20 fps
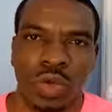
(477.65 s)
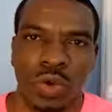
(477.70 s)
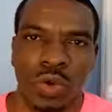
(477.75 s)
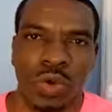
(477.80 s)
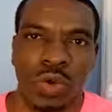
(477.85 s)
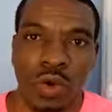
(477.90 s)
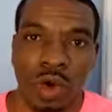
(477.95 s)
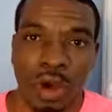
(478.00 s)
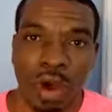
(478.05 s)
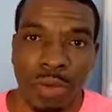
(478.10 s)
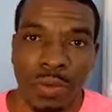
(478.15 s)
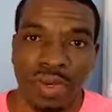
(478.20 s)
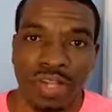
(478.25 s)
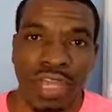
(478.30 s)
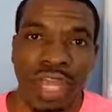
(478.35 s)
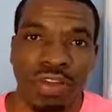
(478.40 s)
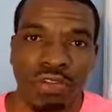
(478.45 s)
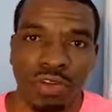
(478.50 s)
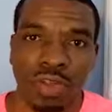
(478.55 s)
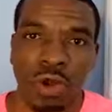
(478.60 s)
who already
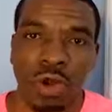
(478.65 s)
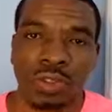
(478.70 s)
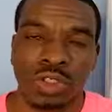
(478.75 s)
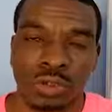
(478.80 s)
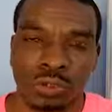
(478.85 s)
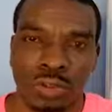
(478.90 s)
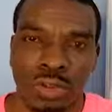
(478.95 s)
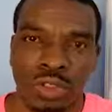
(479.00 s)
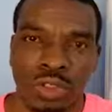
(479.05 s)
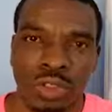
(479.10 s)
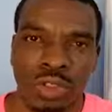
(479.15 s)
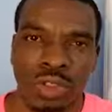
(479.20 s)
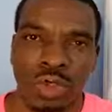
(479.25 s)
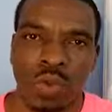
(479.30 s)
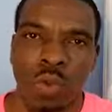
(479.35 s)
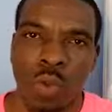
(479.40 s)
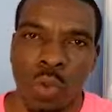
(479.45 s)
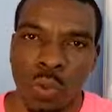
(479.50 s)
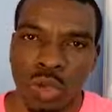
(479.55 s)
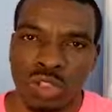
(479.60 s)
have a coaching business
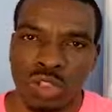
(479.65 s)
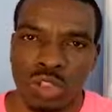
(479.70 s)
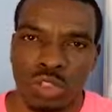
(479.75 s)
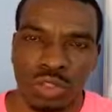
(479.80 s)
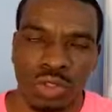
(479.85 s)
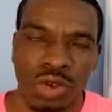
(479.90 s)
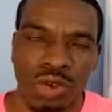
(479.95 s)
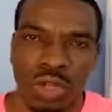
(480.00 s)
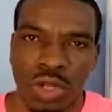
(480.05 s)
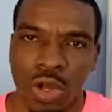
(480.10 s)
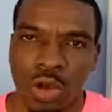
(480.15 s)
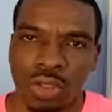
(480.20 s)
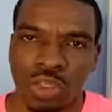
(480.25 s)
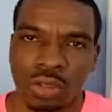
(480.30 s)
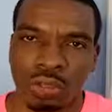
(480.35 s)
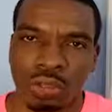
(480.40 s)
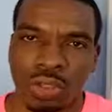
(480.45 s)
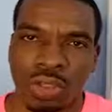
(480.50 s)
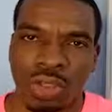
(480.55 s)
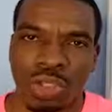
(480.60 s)
or who want to start a
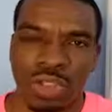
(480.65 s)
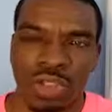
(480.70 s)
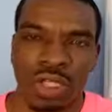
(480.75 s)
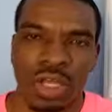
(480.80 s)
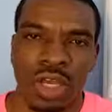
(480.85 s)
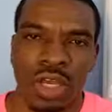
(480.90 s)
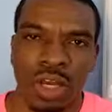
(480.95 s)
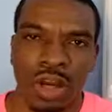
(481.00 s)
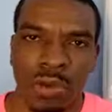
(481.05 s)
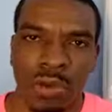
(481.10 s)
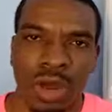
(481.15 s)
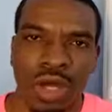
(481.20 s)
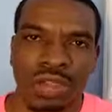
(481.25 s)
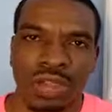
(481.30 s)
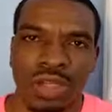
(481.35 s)
coaching business around the